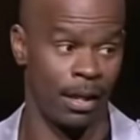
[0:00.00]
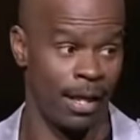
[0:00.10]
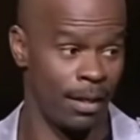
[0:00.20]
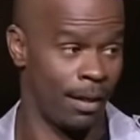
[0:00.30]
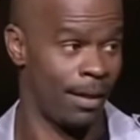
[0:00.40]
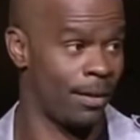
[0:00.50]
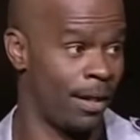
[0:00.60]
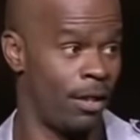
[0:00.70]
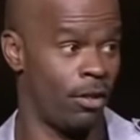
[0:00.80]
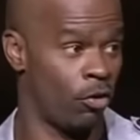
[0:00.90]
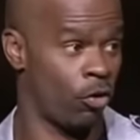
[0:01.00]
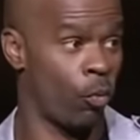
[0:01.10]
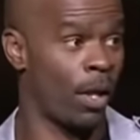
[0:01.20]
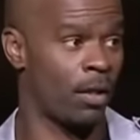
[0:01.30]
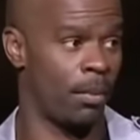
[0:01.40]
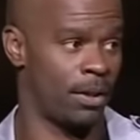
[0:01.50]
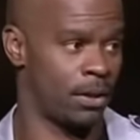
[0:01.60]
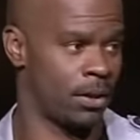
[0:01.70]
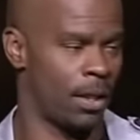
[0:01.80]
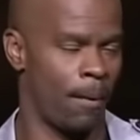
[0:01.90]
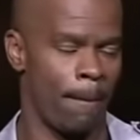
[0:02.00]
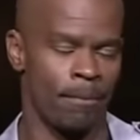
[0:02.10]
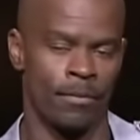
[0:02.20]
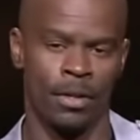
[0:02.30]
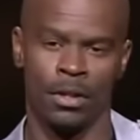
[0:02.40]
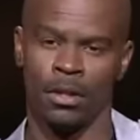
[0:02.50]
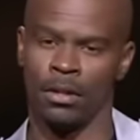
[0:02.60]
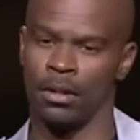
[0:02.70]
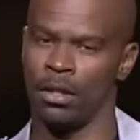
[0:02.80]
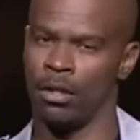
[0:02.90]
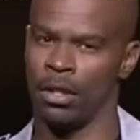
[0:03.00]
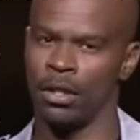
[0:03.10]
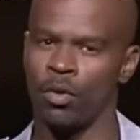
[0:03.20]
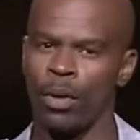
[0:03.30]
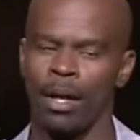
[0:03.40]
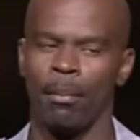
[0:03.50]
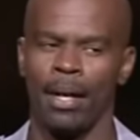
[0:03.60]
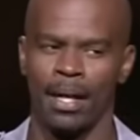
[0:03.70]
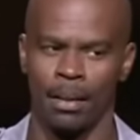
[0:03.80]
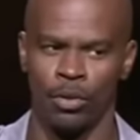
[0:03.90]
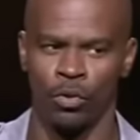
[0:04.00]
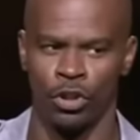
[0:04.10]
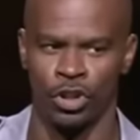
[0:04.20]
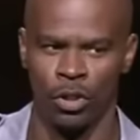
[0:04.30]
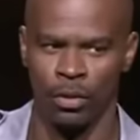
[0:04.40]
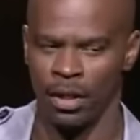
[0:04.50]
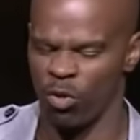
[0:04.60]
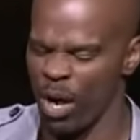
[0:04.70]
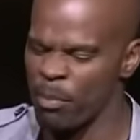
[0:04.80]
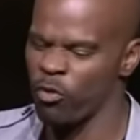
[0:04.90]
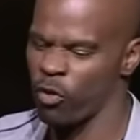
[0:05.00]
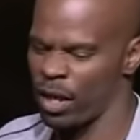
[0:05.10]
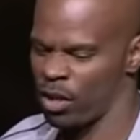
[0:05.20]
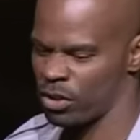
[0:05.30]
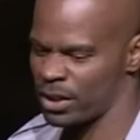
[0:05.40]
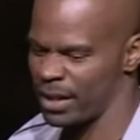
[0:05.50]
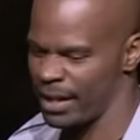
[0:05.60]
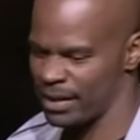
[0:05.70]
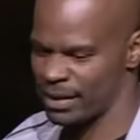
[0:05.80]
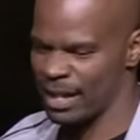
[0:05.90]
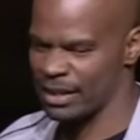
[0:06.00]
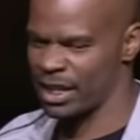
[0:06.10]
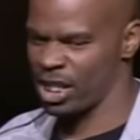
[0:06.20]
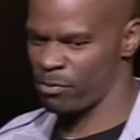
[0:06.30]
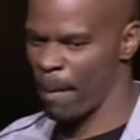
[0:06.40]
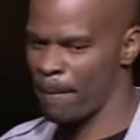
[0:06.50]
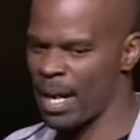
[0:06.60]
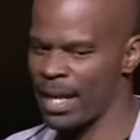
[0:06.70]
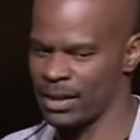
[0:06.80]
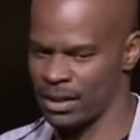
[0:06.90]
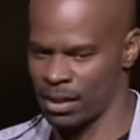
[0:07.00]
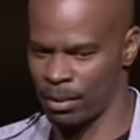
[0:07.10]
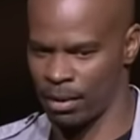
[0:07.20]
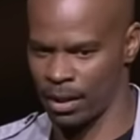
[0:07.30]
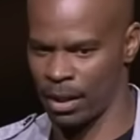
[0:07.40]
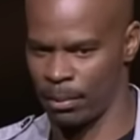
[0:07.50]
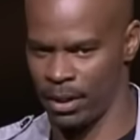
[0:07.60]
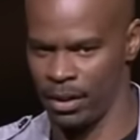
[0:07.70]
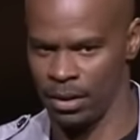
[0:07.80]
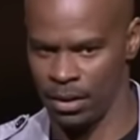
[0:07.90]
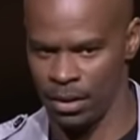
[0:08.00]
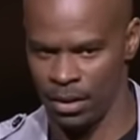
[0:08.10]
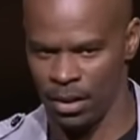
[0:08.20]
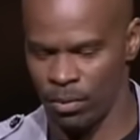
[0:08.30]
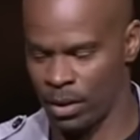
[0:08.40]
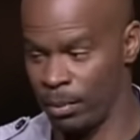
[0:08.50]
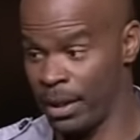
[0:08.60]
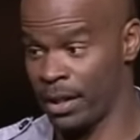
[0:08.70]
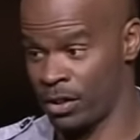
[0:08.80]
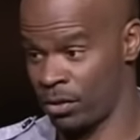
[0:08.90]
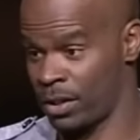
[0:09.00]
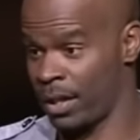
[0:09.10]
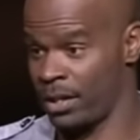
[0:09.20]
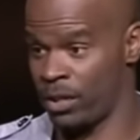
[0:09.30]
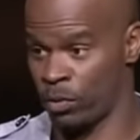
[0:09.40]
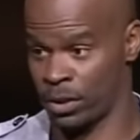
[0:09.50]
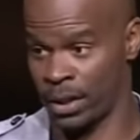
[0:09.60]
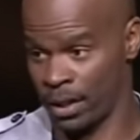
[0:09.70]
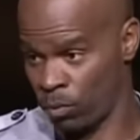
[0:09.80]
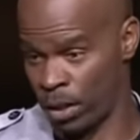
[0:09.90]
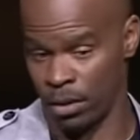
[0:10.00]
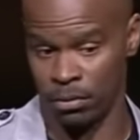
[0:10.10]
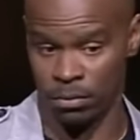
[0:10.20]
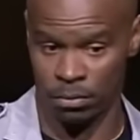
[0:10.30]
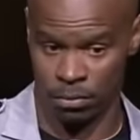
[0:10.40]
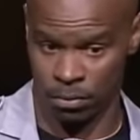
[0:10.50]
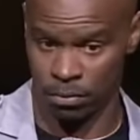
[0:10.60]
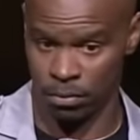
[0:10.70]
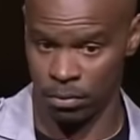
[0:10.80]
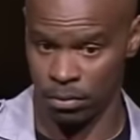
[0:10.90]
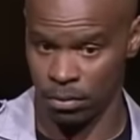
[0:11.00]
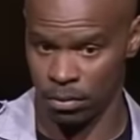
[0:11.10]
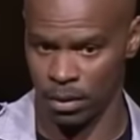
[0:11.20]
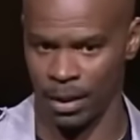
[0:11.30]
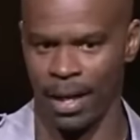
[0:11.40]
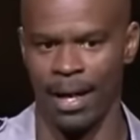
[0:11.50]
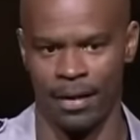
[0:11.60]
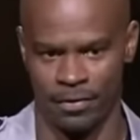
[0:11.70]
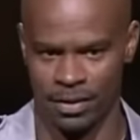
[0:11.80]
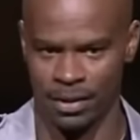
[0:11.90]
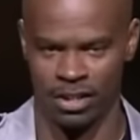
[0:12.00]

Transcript: Now, I headline there on a regular basis now. A little while back, I'm doing a show there, and right before I got on stage, God changed my mindset about comedy. When a comedian gets on stage, he wants to get what? Laughs.